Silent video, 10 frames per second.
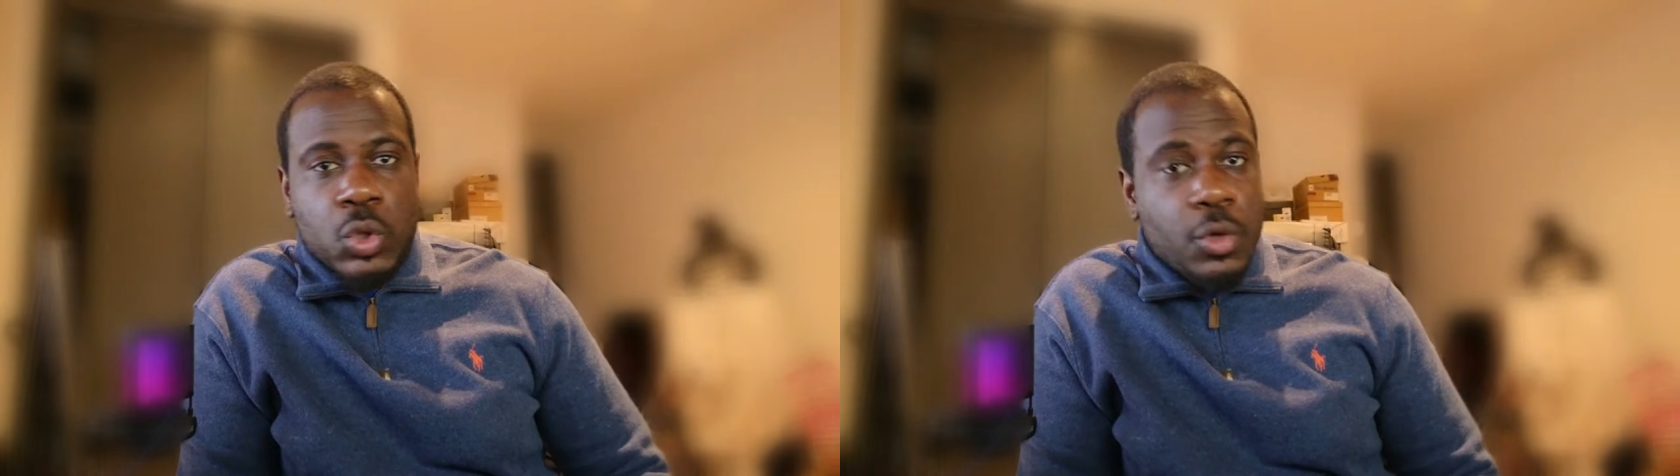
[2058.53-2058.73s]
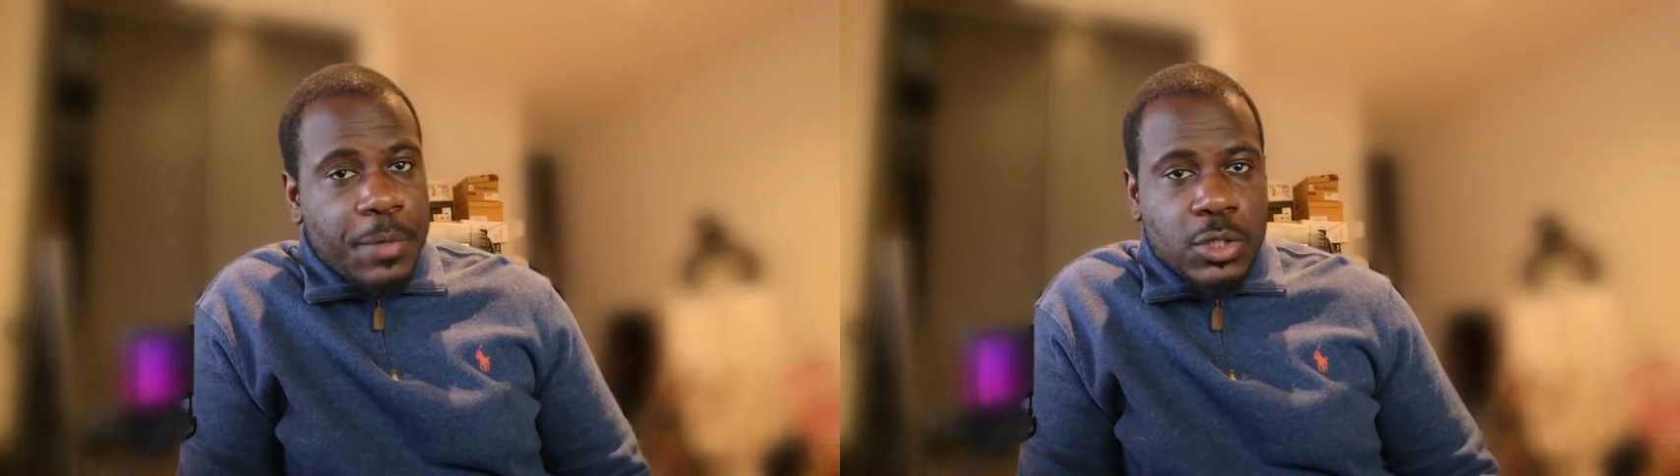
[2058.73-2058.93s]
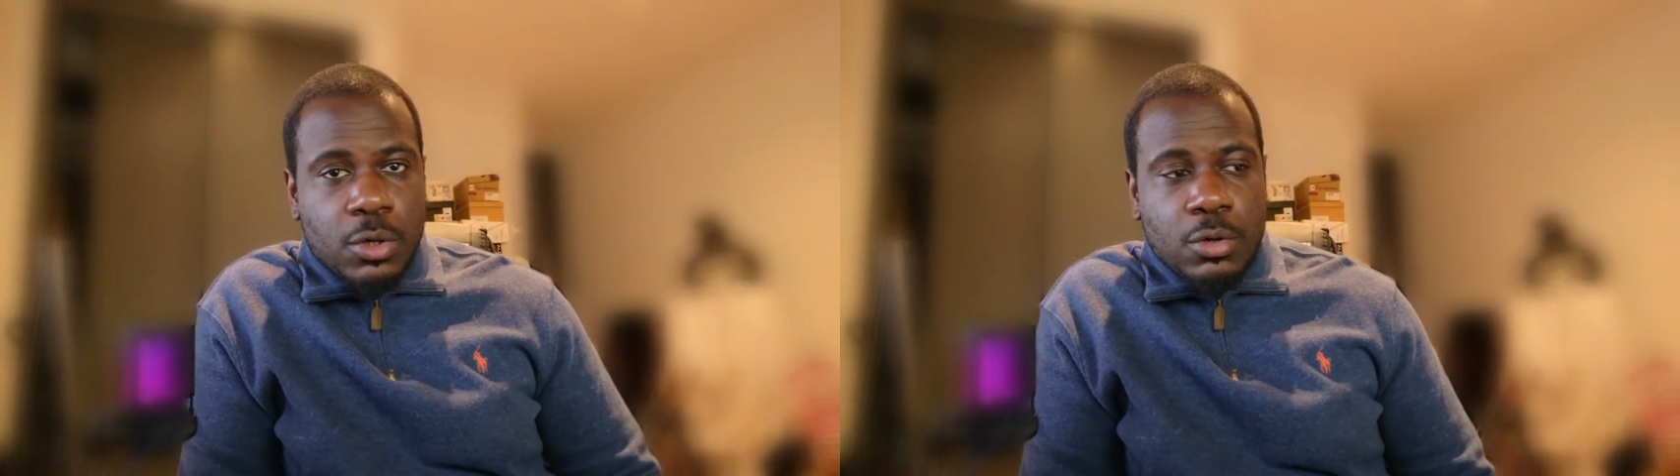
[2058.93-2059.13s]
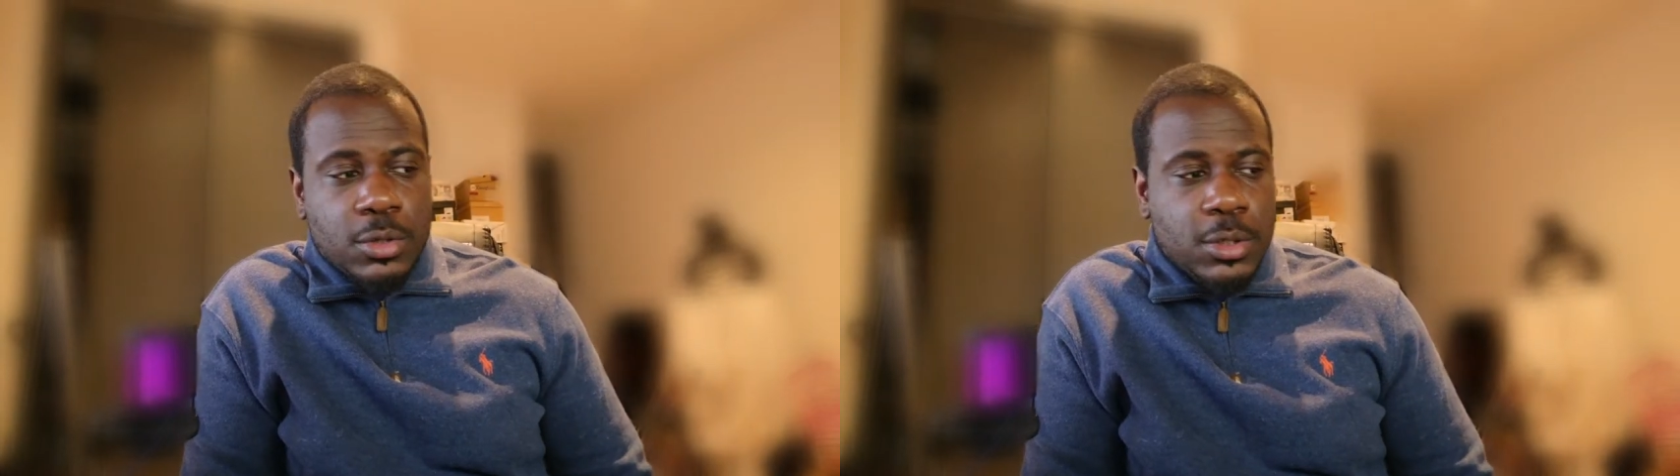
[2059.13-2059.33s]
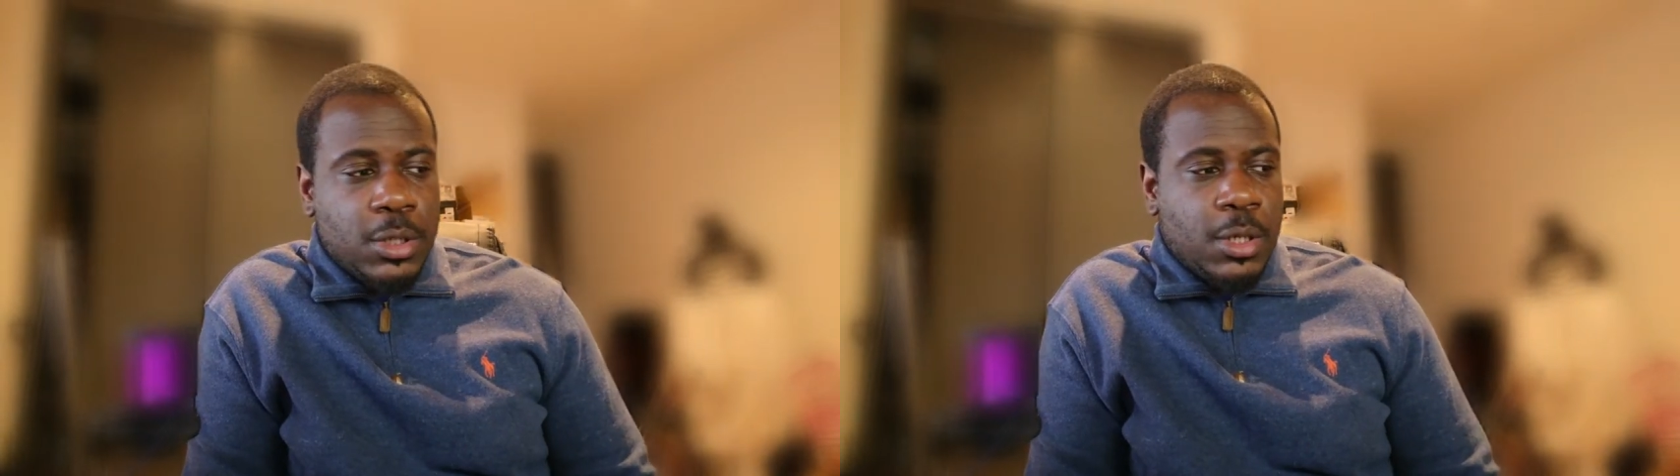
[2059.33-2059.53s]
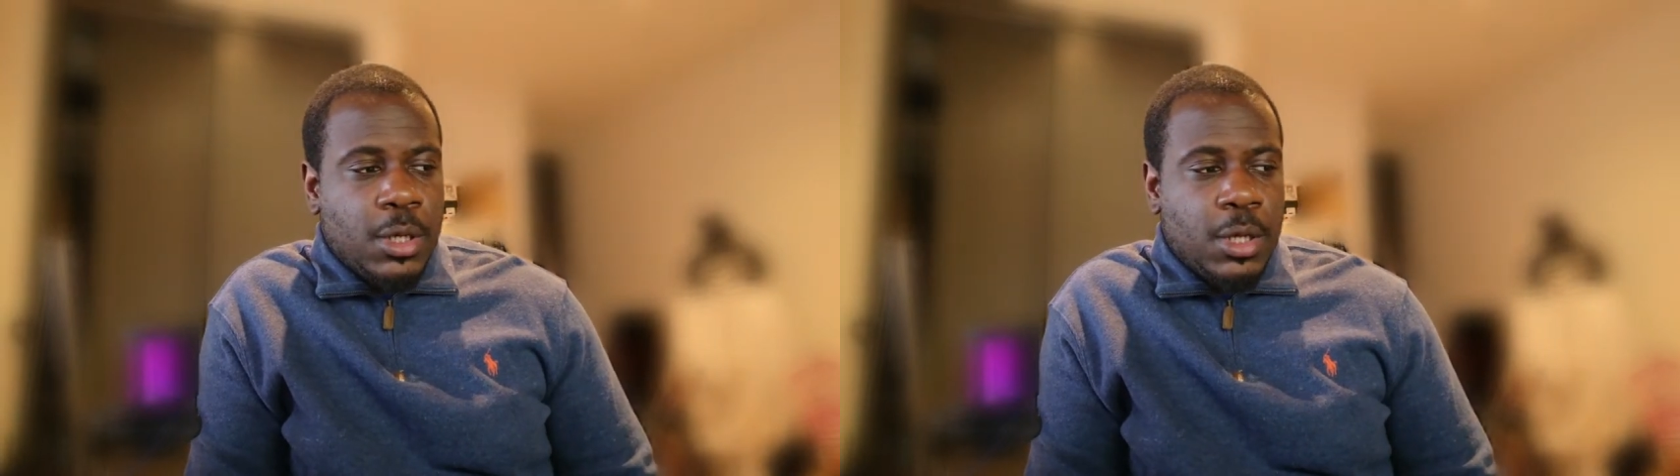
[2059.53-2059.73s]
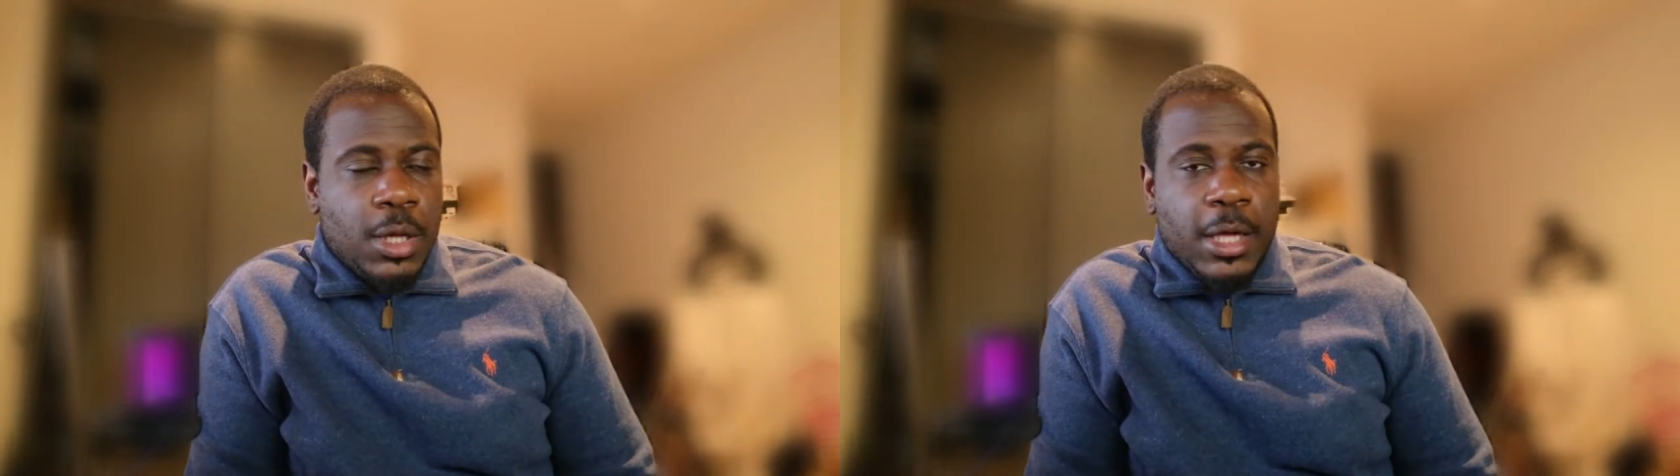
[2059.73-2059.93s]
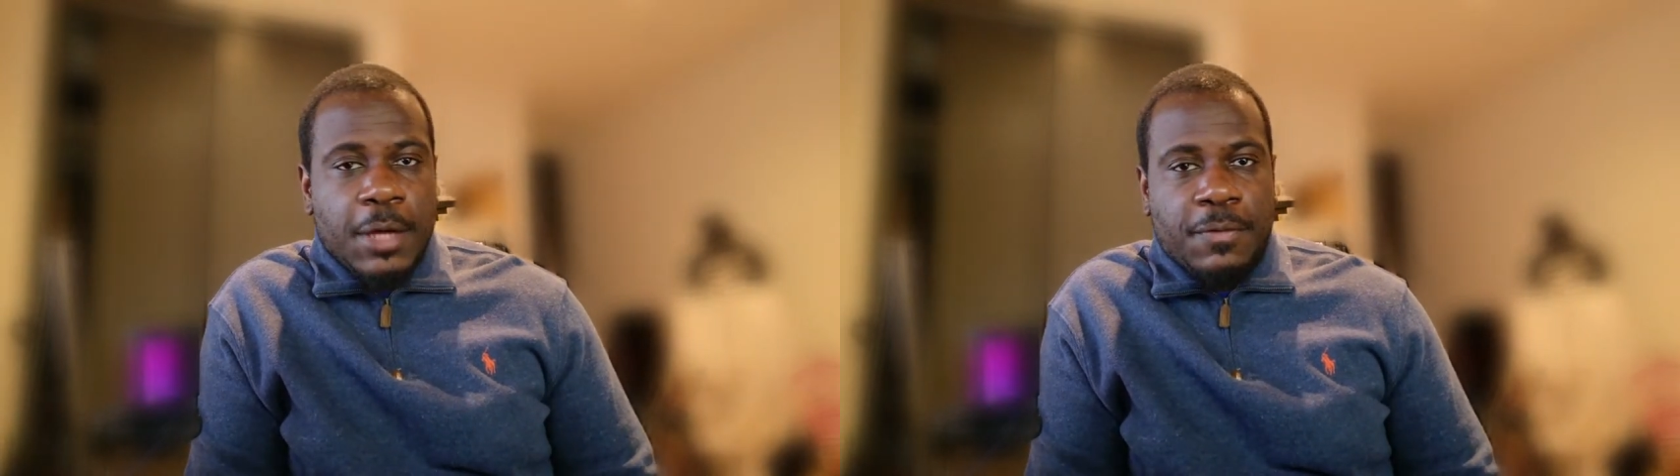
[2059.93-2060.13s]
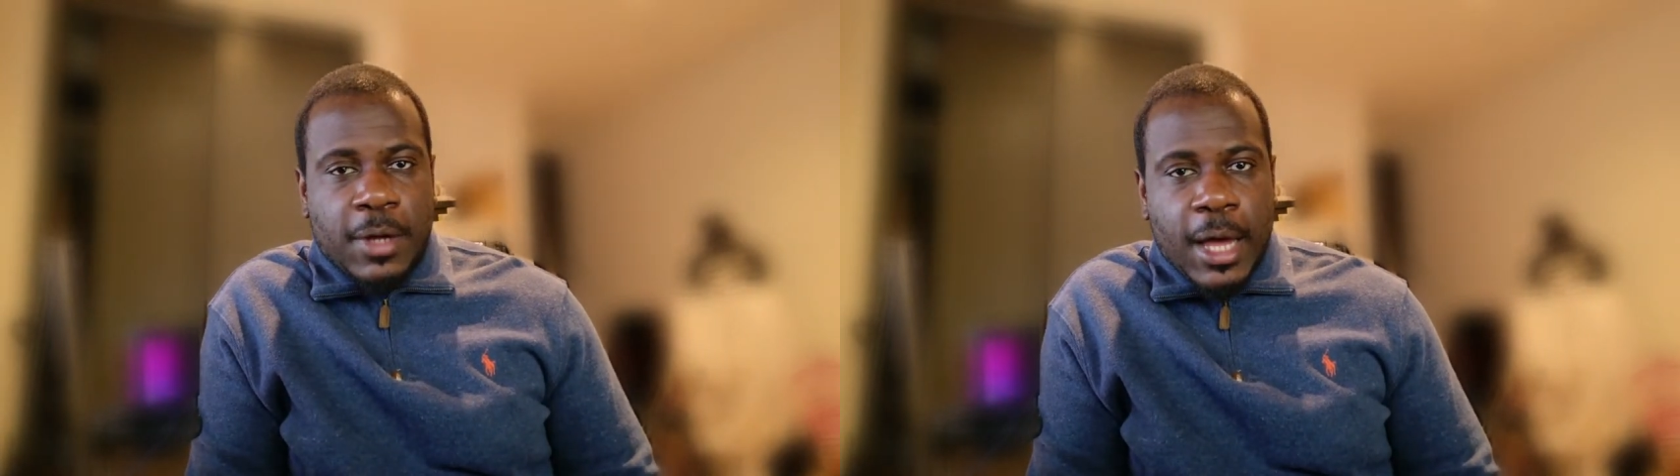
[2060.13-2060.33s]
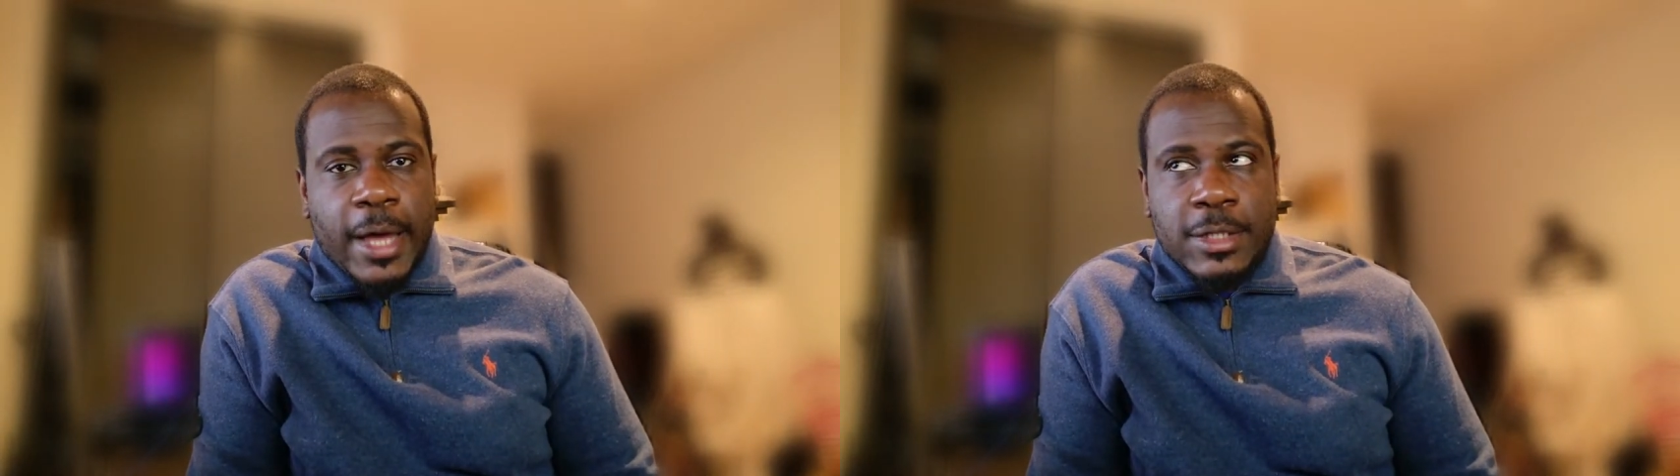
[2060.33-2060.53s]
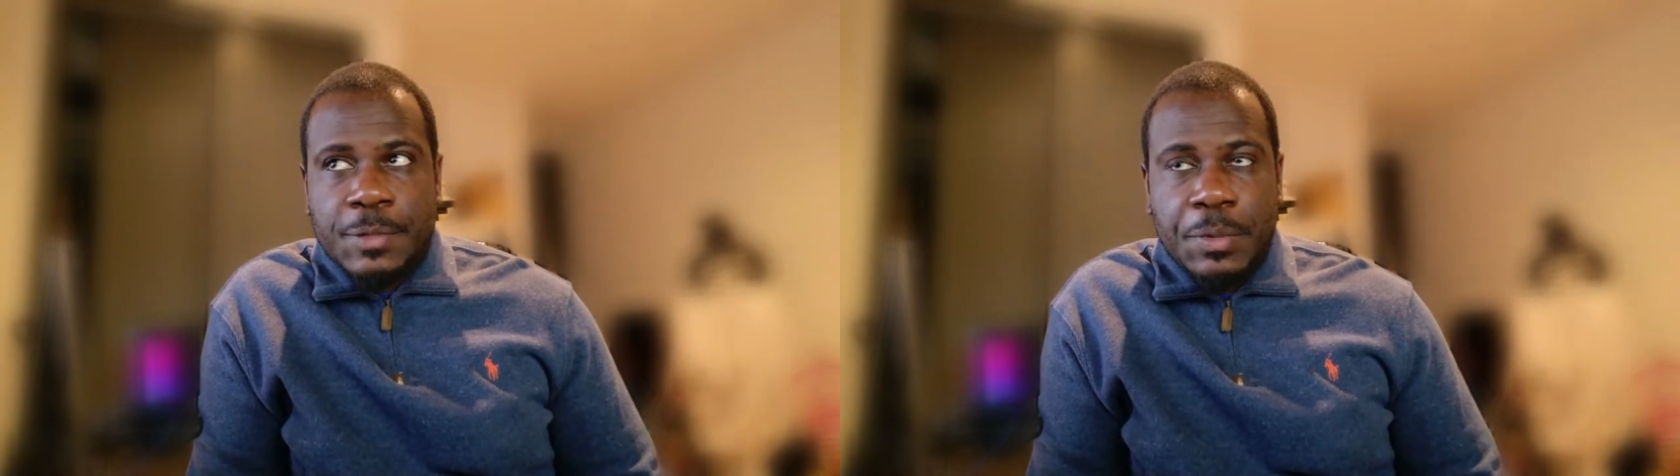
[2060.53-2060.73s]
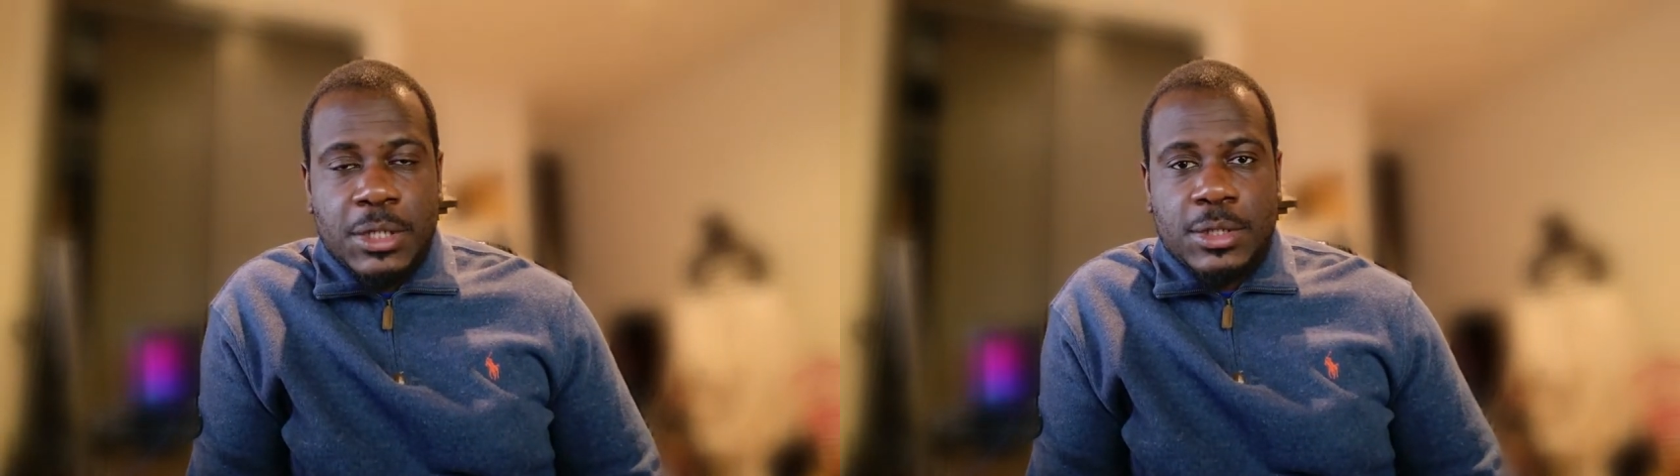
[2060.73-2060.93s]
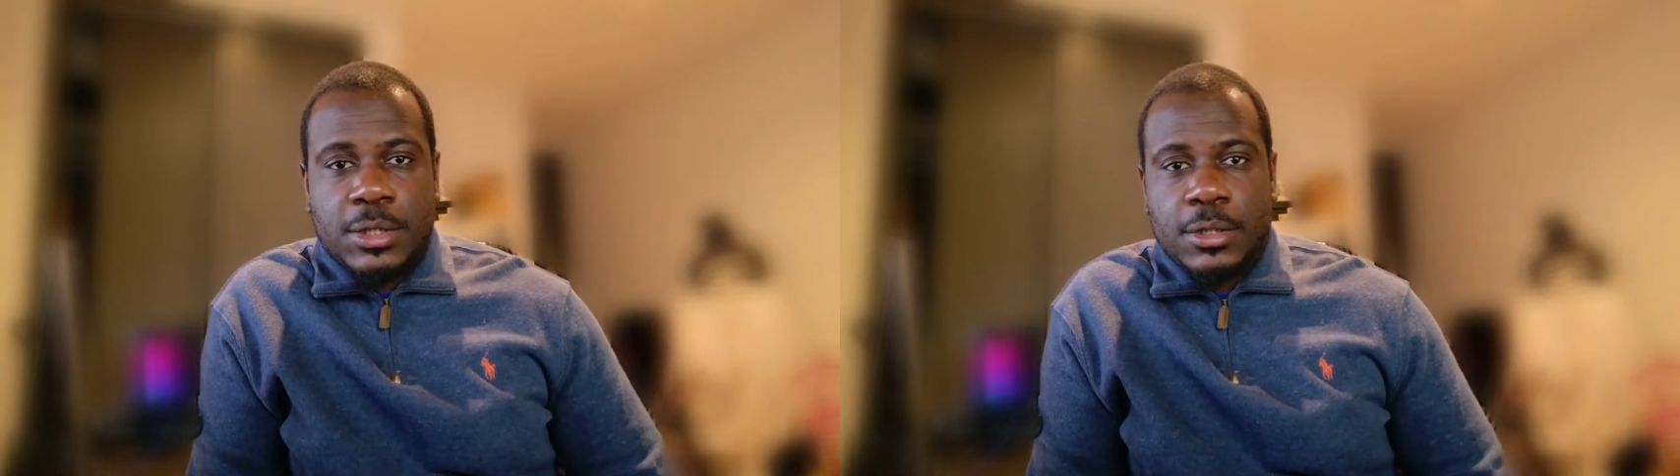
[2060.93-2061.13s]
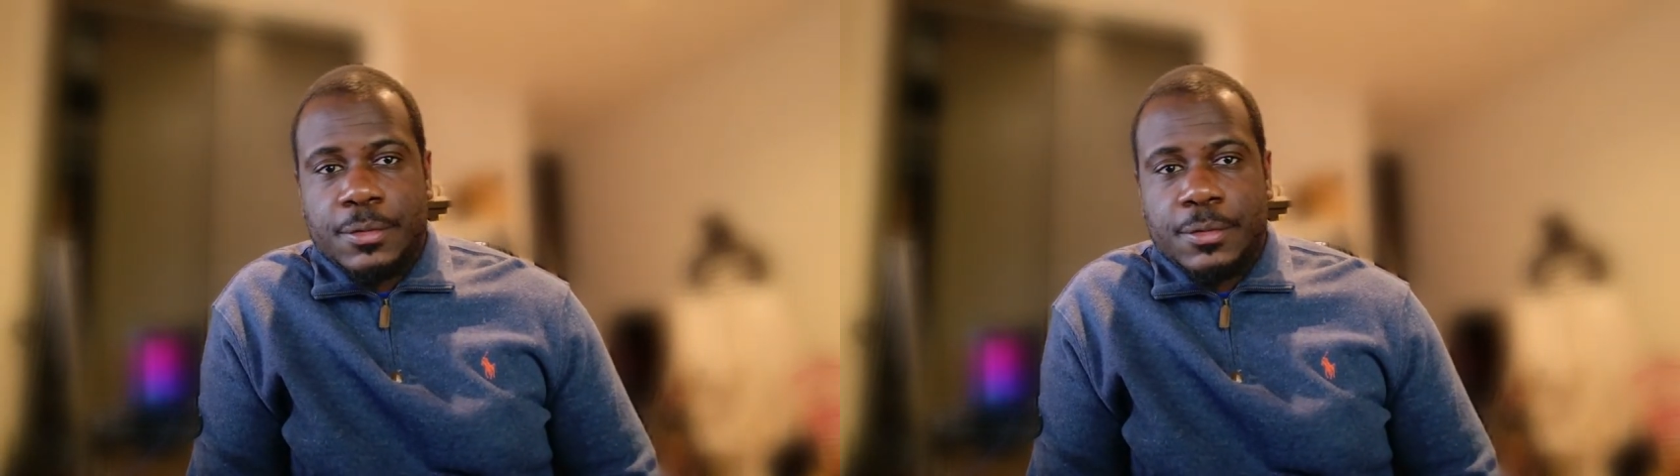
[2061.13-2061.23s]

be told, if God speaks,